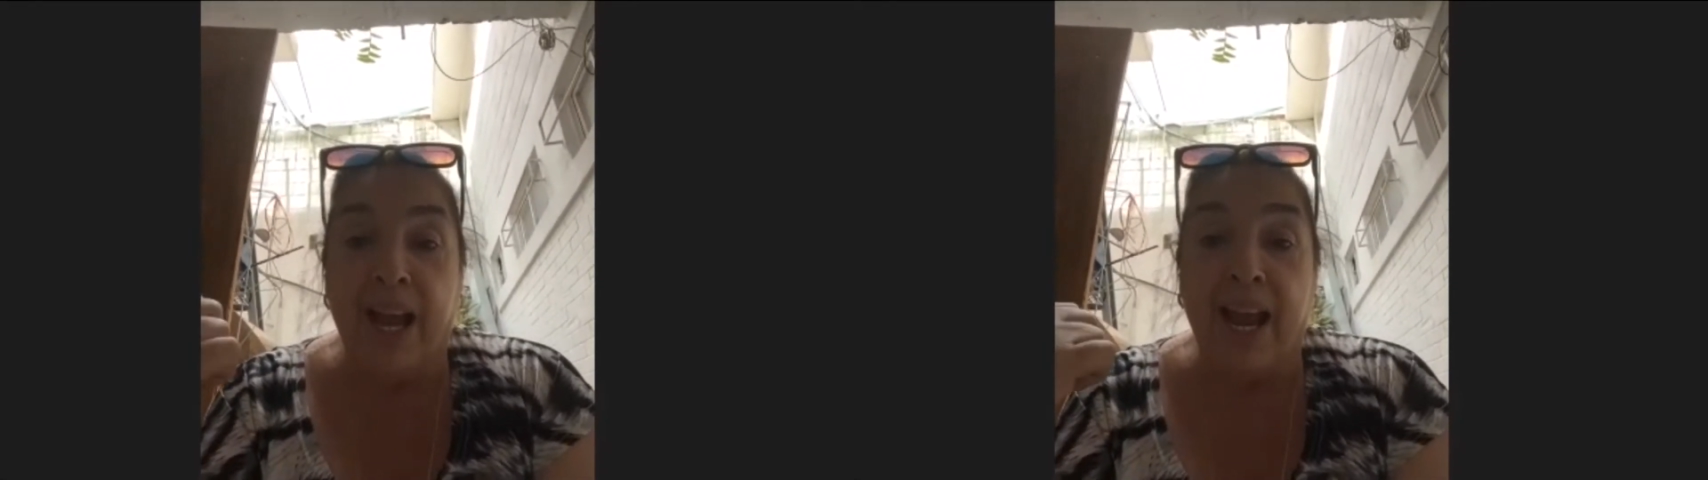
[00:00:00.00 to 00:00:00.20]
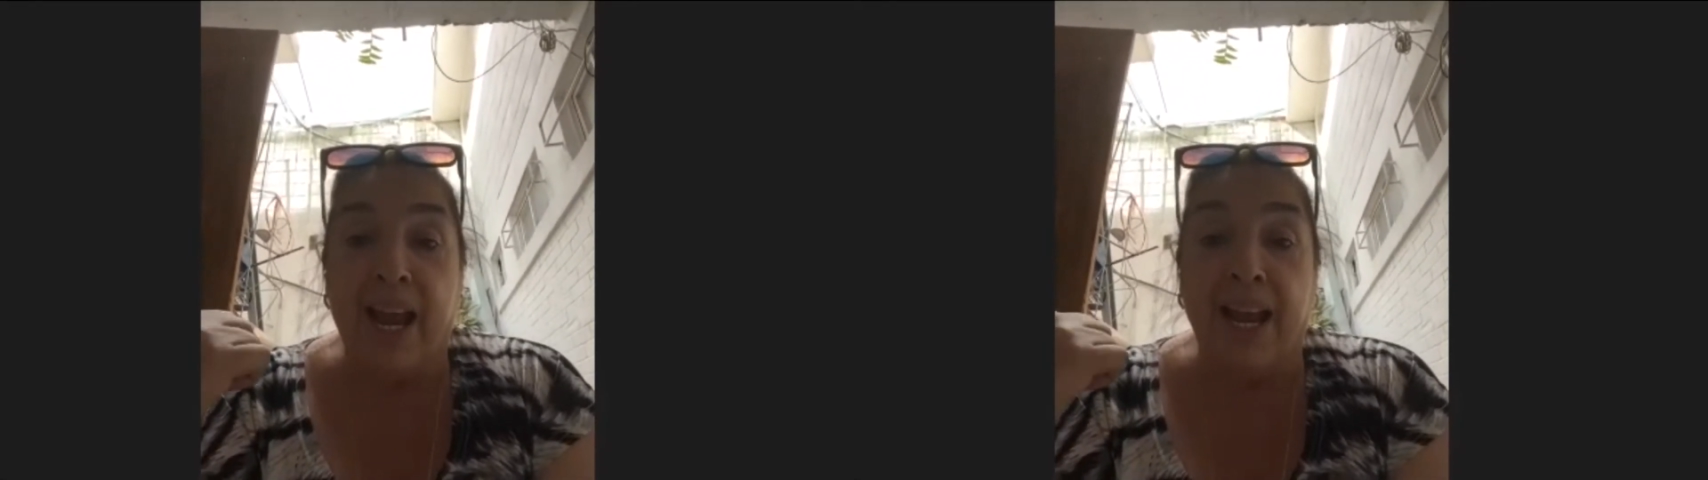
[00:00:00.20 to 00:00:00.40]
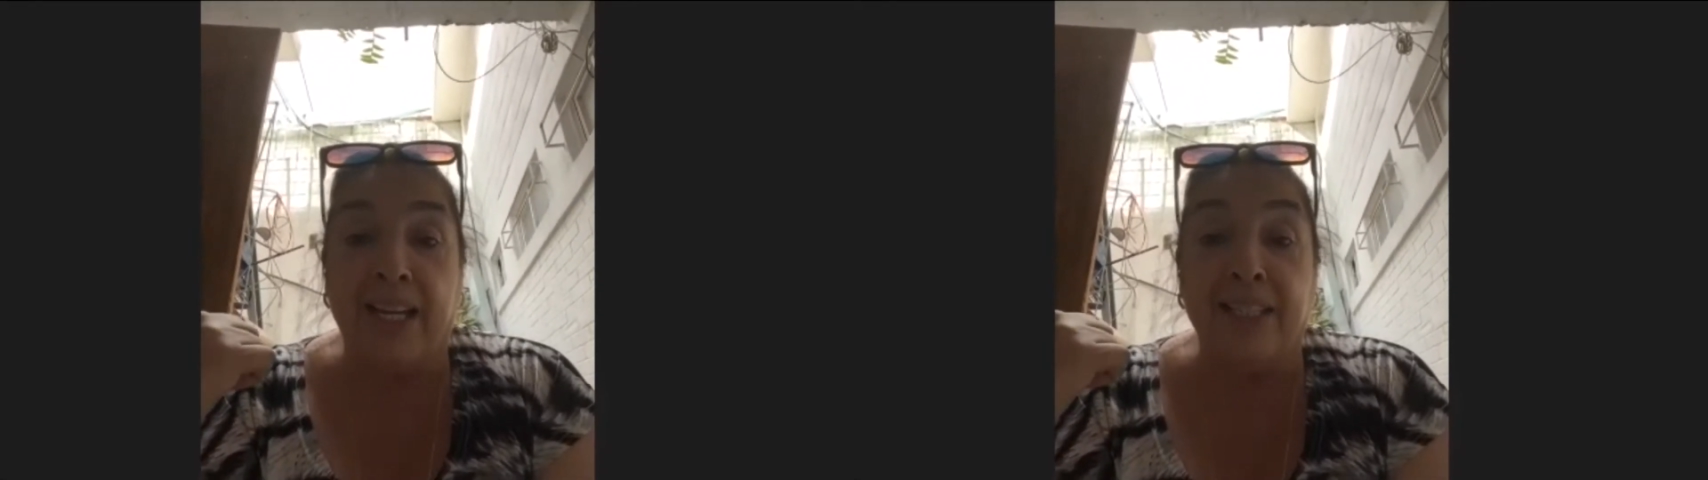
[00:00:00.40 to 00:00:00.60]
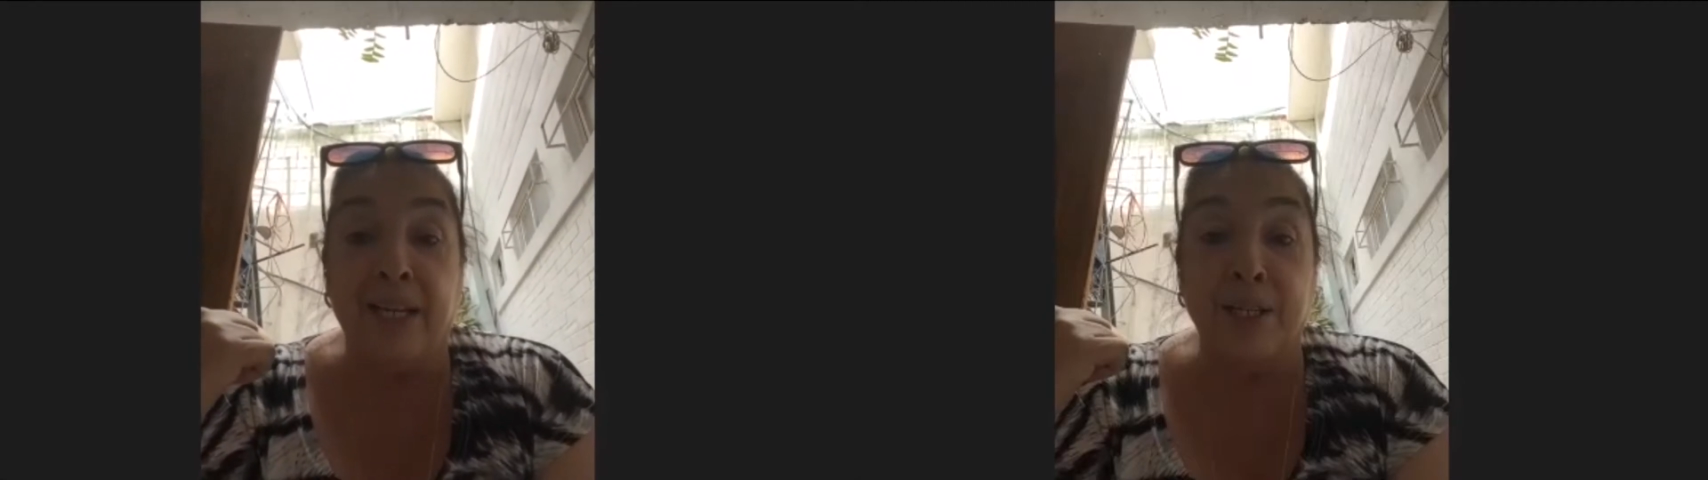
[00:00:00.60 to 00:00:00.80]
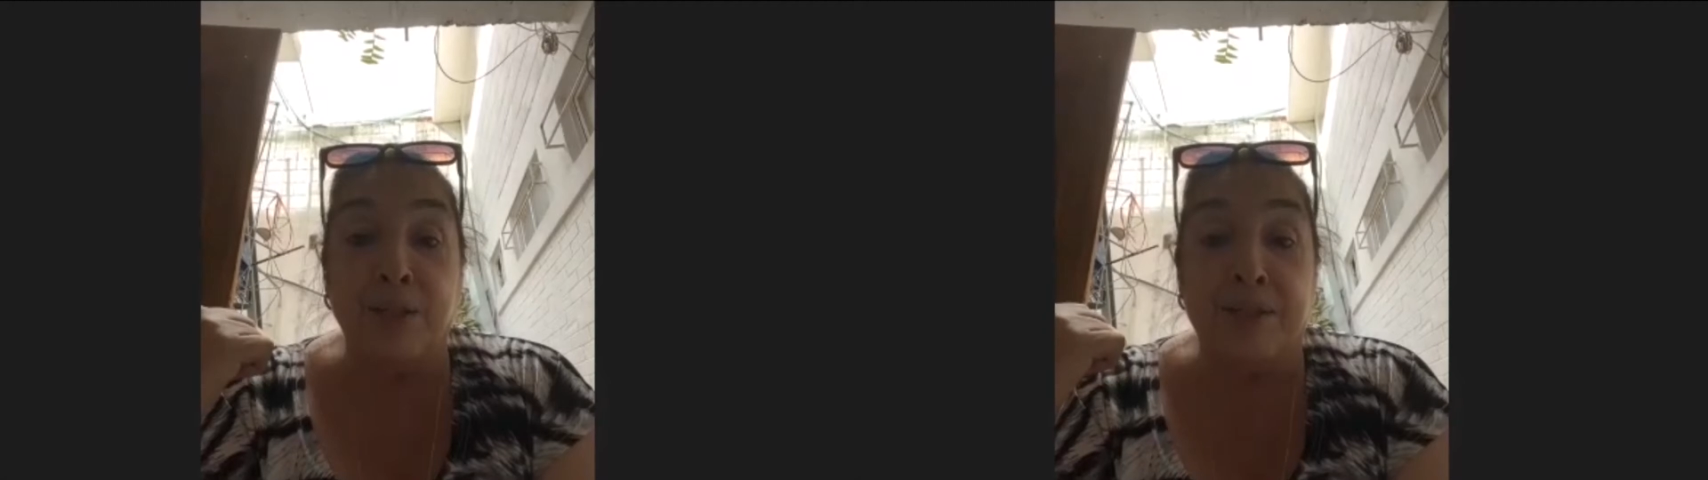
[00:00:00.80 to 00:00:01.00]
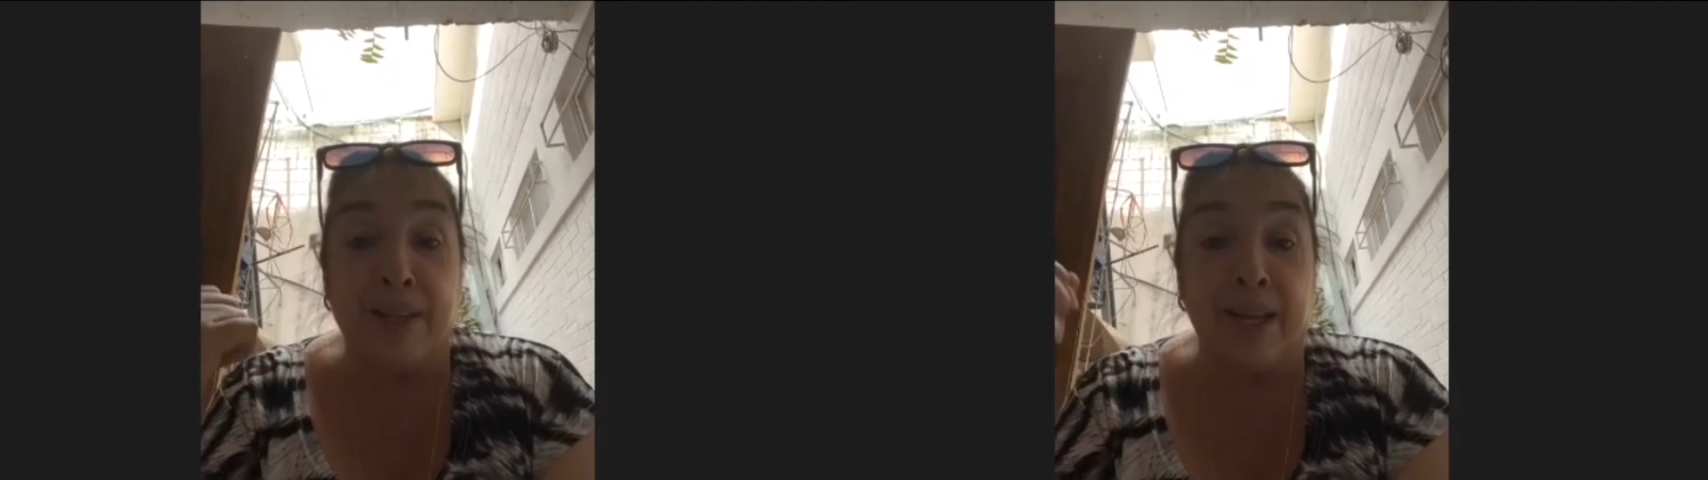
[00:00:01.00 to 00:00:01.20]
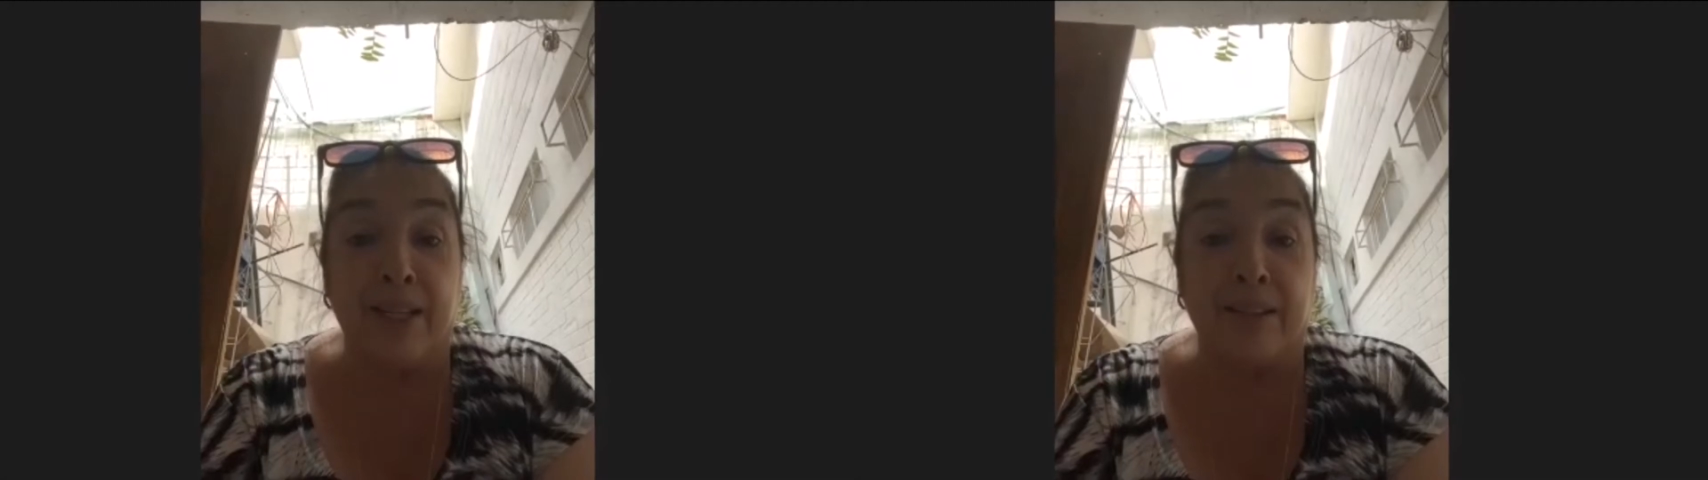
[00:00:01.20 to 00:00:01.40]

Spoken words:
And it said,